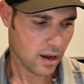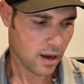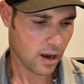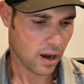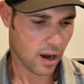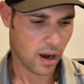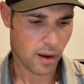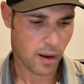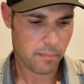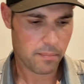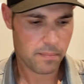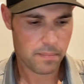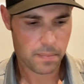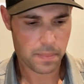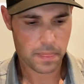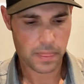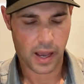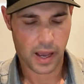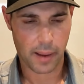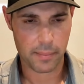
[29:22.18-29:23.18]

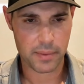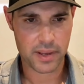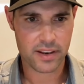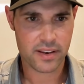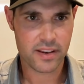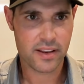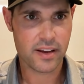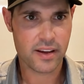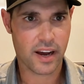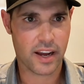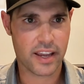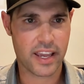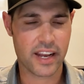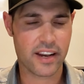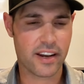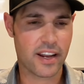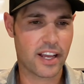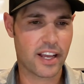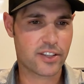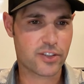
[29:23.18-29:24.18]
I mean,
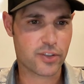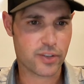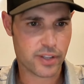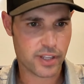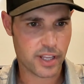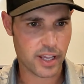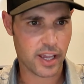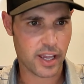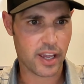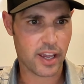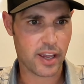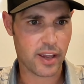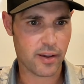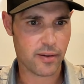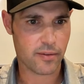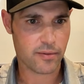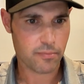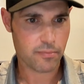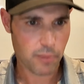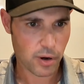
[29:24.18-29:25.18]
again, it's
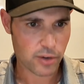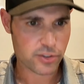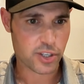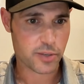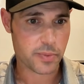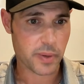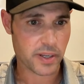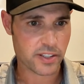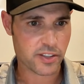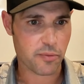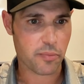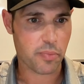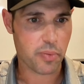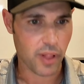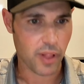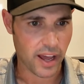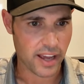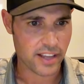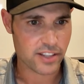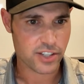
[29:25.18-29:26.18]
the most expensive
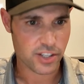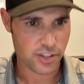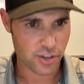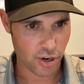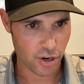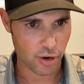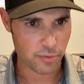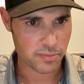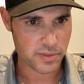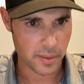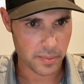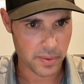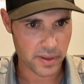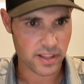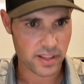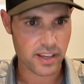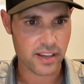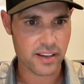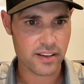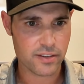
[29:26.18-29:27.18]
appliance in your home
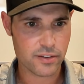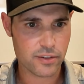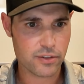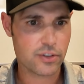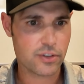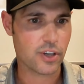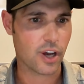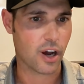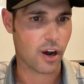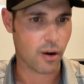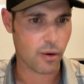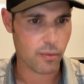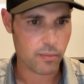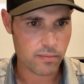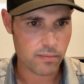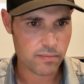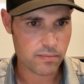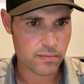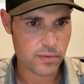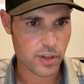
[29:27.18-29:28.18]
typically.
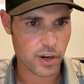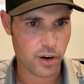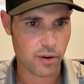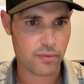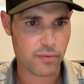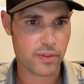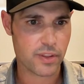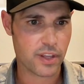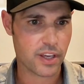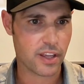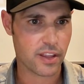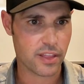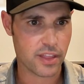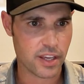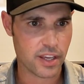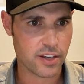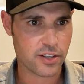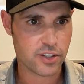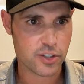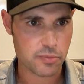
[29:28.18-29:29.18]
So,
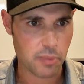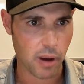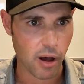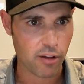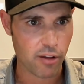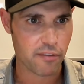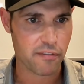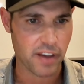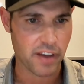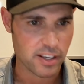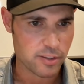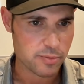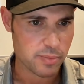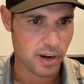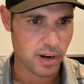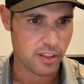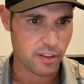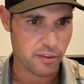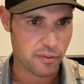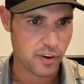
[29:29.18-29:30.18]
the small investment
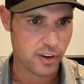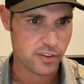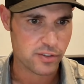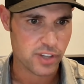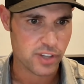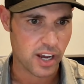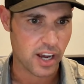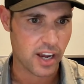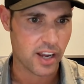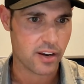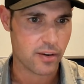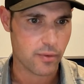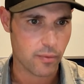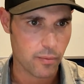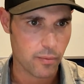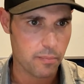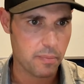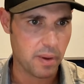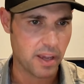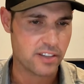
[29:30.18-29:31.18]
on the front side
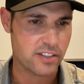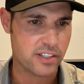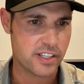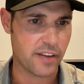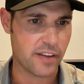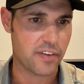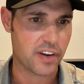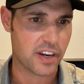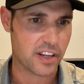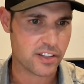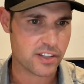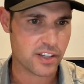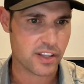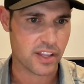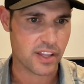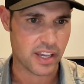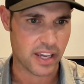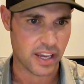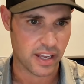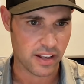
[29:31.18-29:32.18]
pays dividends in
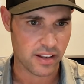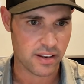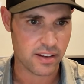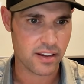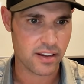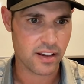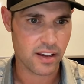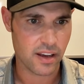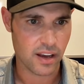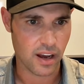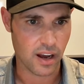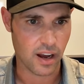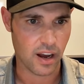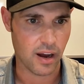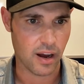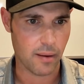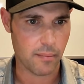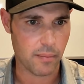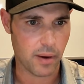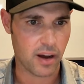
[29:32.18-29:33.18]
the end
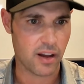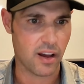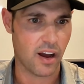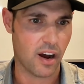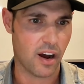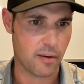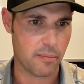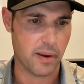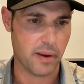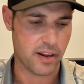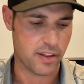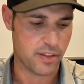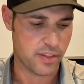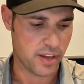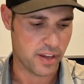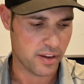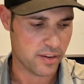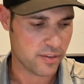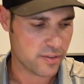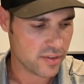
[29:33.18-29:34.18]
on many
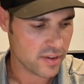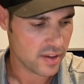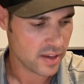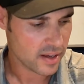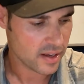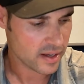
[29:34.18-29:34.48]
things.